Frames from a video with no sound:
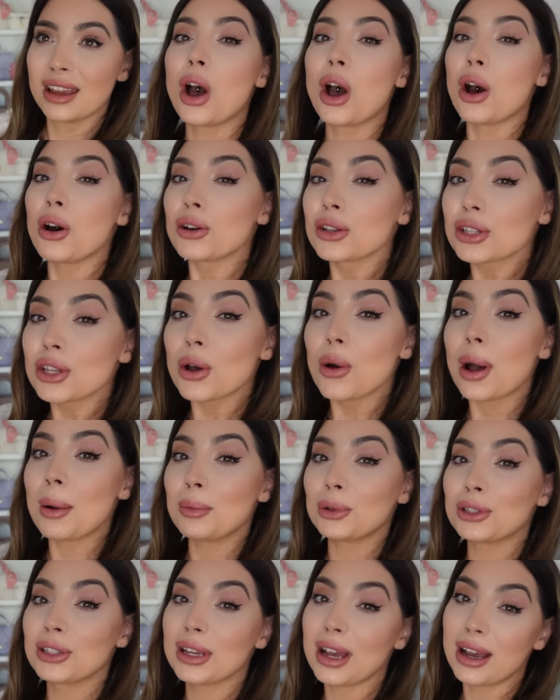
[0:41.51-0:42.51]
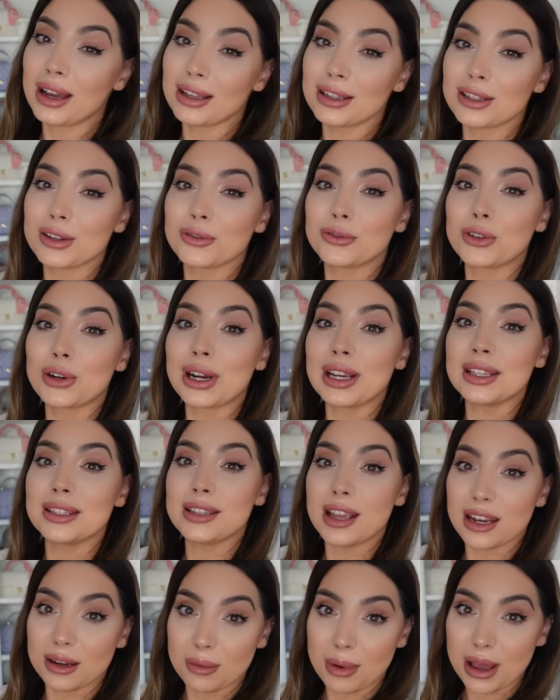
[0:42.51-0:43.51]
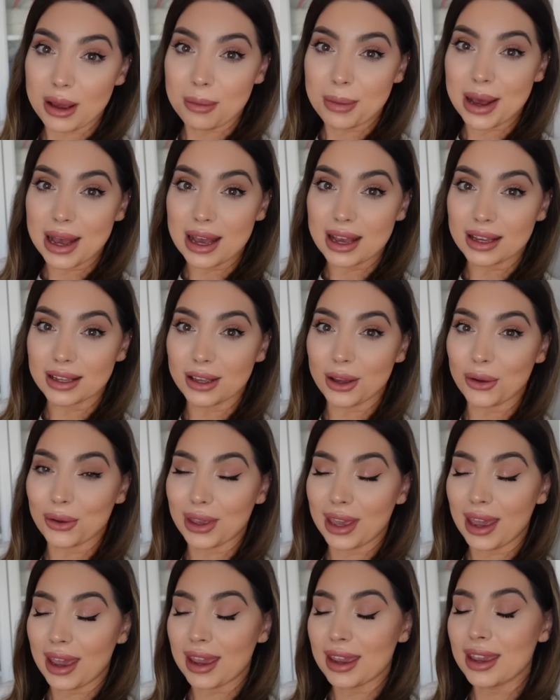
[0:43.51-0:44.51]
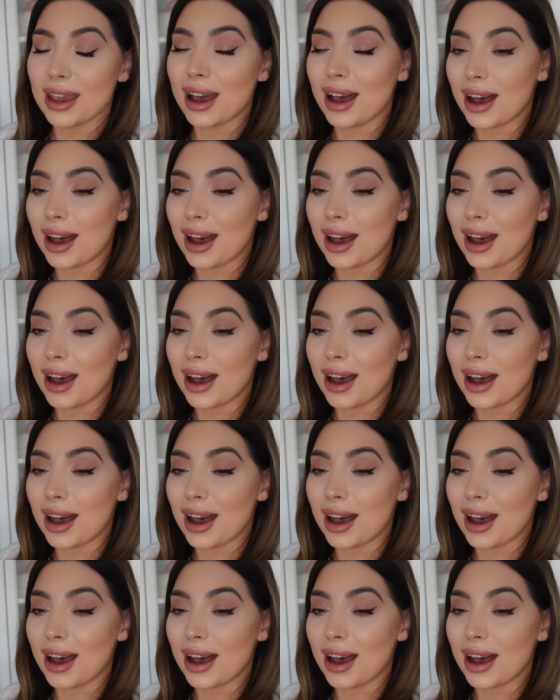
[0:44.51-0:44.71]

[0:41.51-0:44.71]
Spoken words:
Also, I'm on the hunt for a teddy bear bag, okay?